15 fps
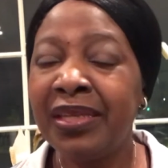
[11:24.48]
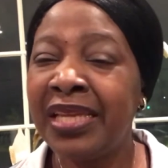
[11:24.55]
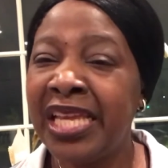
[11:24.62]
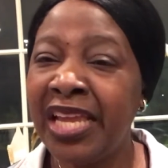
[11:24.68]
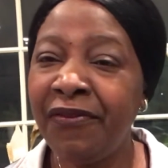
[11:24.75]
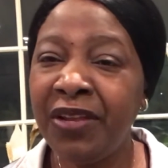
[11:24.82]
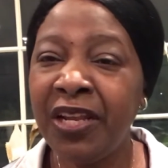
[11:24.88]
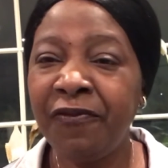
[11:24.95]

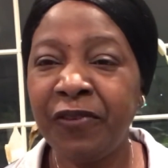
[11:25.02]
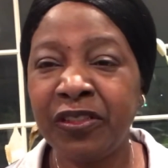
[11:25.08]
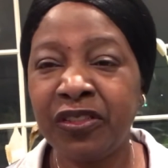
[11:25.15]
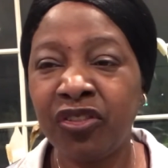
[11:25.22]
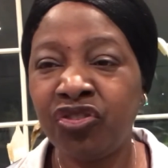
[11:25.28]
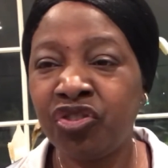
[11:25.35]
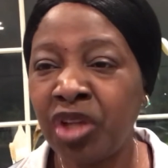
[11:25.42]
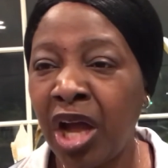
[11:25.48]
Even if it's
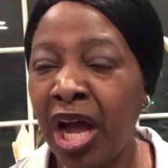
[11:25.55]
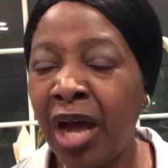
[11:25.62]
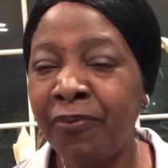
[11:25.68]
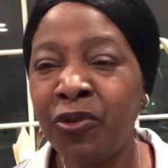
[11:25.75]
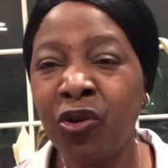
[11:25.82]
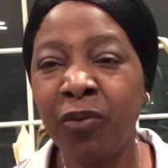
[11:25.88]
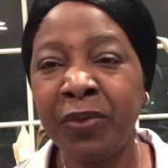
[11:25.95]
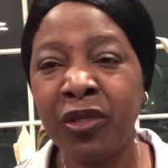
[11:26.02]
a job,
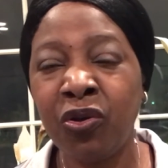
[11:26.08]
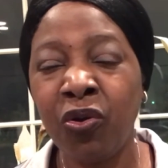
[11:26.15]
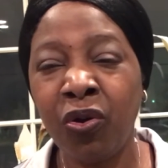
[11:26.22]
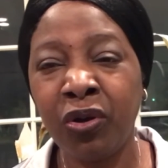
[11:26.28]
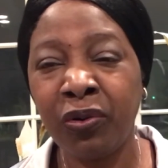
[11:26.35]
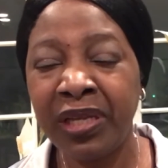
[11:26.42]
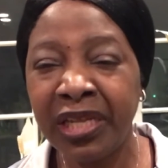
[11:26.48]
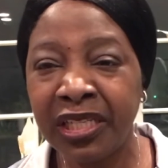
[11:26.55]
you're going to be
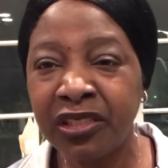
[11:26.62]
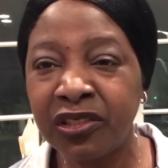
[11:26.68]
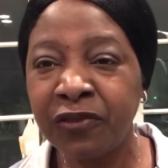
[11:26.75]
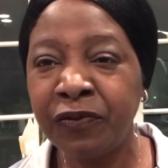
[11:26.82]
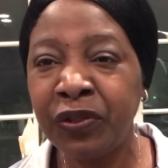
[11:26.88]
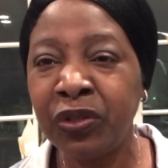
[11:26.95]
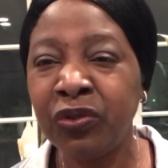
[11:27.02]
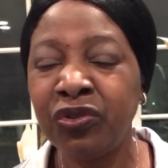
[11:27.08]
going on
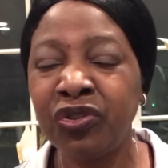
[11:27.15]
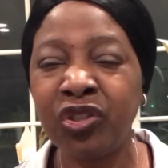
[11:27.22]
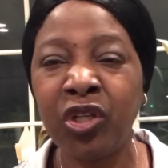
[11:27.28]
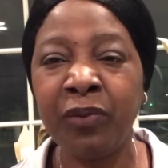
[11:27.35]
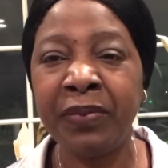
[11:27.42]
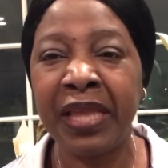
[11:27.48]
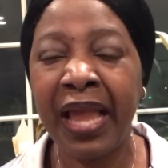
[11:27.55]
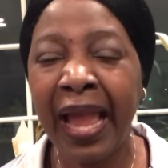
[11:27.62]
interviews. You're
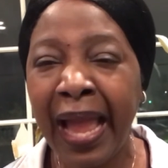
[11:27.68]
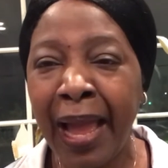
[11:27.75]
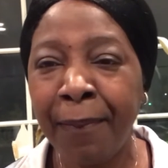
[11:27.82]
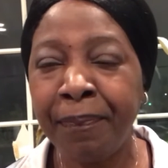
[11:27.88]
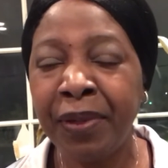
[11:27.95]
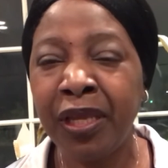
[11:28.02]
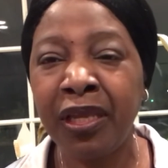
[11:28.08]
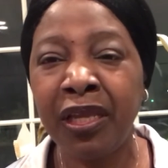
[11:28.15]
going to be
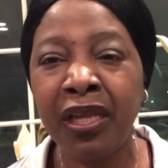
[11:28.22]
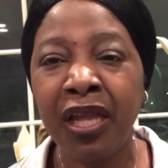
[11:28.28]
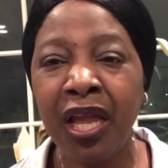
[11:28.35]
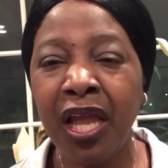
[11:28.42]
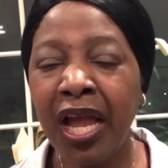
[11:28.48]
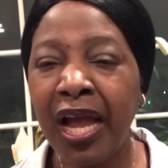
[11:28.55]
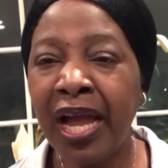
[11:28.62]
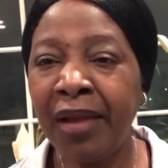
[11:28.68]
happy.
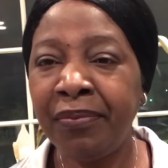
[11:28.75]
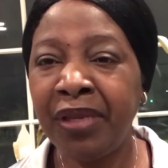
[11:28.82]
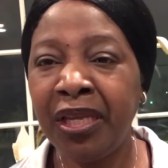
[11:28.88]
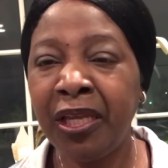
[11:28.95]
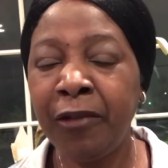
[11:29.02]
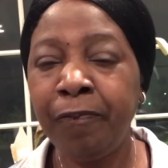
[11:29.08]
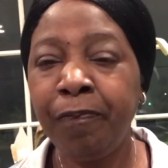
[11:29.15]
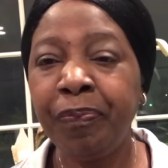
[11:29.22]
I
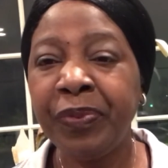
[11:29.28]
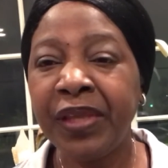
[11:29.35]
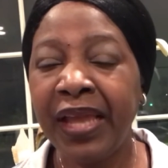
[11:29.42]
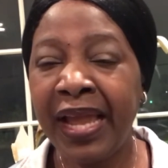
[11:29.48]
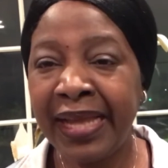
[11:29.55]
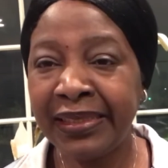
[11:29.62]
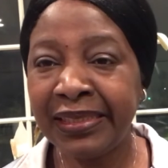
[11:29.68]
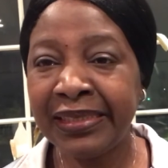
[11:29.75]
mean,
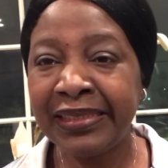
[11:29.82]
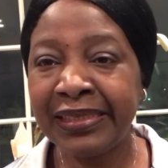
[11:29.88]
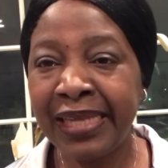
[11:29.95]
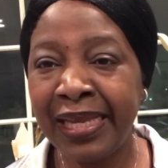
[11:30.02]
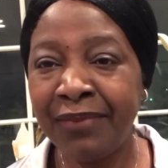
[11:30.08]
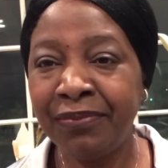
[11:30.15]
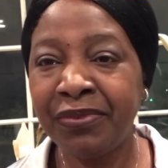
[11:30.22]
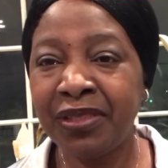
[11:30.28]
at the
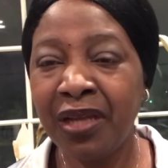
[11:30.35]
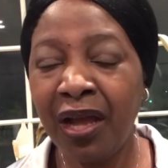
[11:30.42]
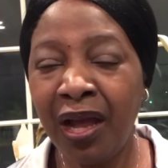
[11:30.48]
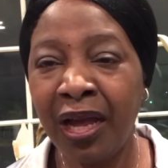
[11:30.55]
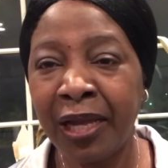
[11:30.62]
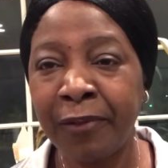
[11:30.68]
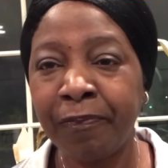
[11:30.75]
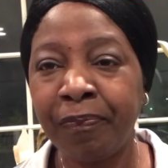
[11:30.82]
same
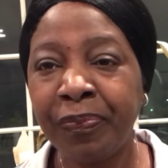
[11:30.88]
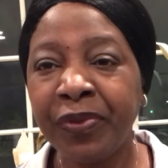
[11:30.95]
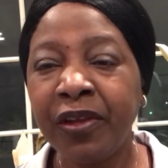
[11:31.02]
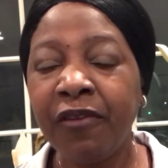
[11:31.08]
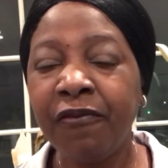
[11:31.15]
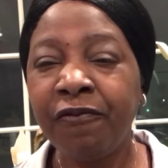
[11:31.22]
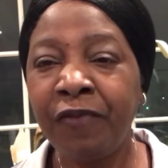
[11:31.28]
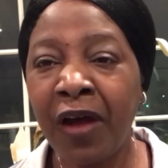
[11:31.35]
time,
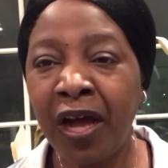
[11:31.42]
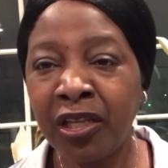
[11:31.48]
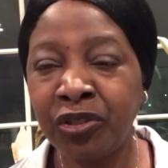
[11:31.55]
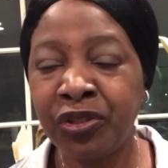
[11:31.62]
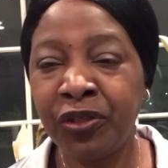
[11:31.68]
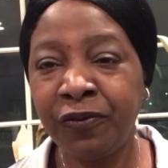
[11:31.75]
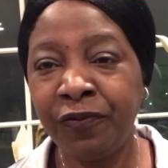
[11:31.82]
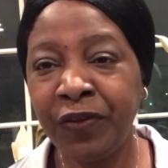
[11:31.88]
follow
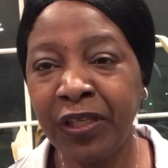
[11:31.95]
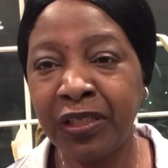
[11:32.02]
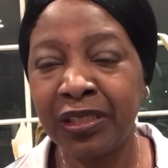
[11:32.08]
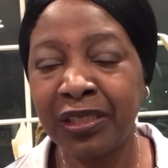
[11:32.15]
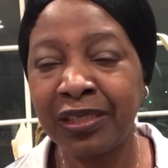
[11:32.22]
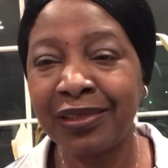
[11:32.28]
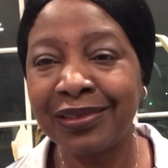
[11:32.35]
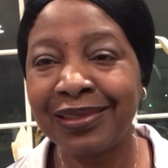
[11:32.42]
your
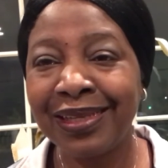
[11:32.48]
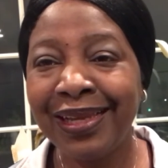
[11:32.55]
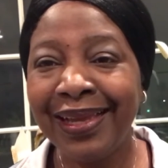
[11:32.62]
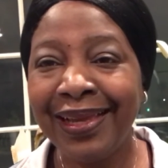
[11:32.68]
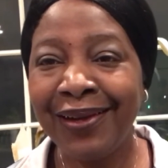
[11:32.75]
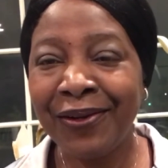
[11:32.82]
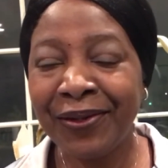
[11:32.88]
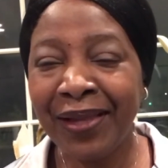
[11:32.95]
feelings,
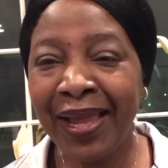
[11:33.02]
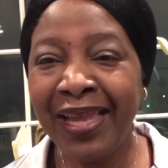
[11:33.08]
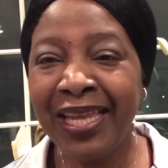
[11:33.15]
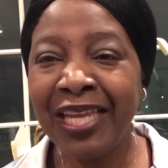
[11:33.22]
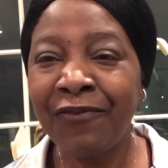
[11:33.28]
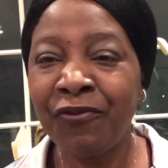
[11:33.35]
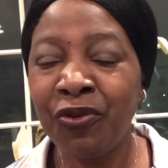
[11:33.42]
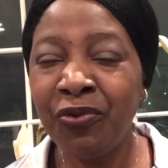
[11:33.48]
okay?
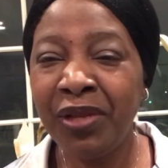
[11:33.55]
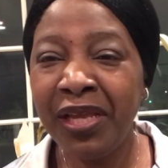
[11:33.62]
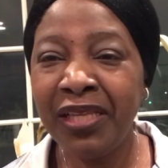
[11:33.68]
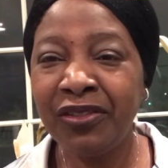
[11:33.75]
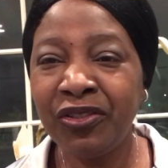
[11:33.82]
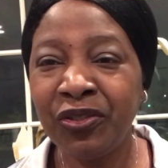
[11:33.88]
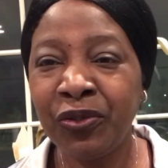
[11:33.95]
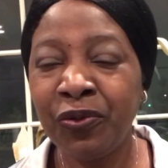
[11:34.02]
If you
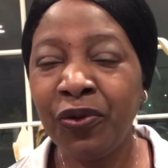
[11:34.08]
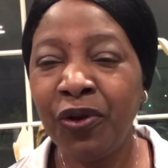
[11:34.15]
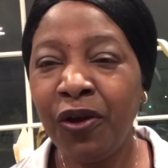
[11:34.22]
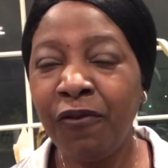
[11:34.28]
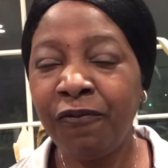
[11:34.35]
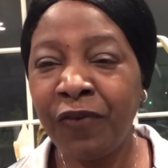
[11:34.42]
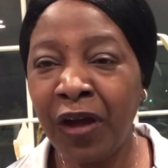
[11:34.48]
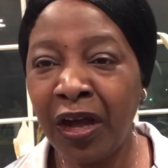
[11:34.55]
need to
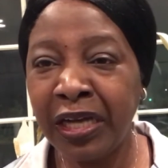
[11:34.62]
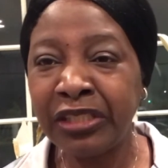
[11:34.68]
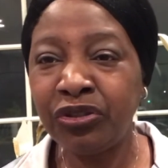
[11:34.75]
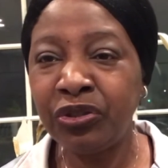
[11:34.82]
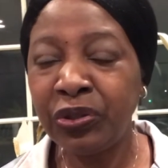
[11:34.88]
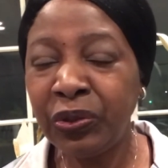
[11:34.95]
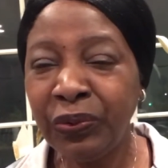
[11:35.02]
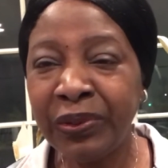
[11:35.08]

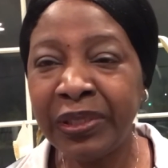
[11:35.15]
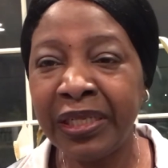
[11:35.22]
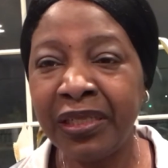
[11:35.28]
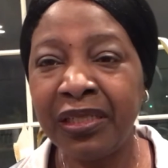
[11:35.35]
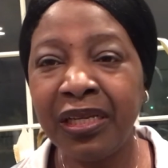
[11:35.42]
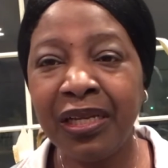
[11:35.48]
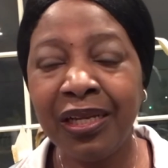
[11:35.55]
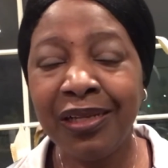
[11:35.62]
fine-tune it,
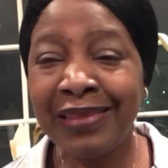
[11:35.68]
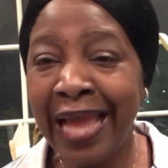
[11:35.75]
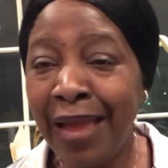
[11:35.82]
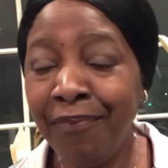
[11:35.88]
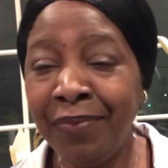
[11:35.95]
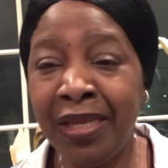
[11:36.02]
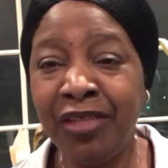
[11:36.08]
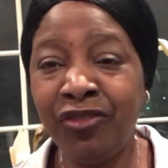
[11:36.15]

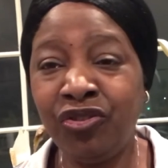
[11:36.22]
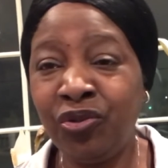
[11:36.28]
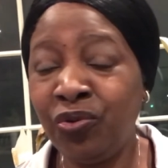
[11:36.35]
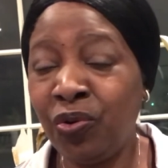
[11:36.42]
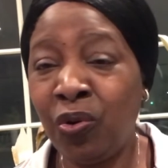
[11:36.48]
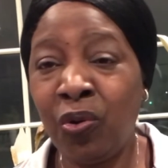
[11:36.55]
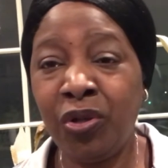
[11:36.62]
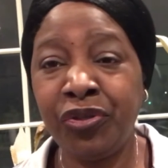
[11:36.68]
that means
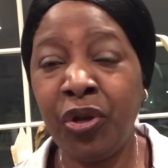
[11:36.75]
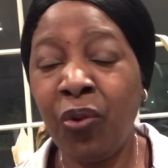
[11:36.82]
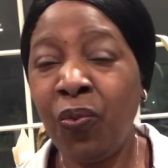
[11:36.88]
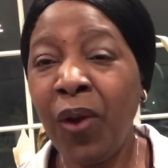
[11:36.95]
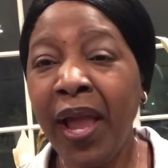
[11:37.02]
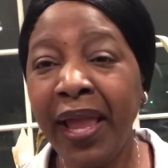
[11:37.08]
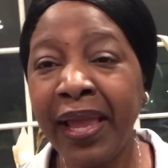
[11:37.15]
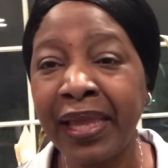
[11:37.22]
you're on your
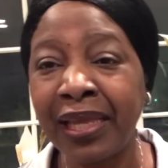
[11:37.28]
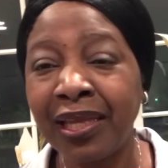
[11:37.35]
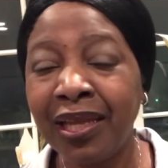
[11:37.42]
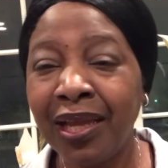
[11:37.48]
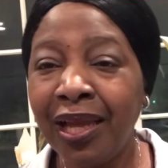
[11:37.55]
way.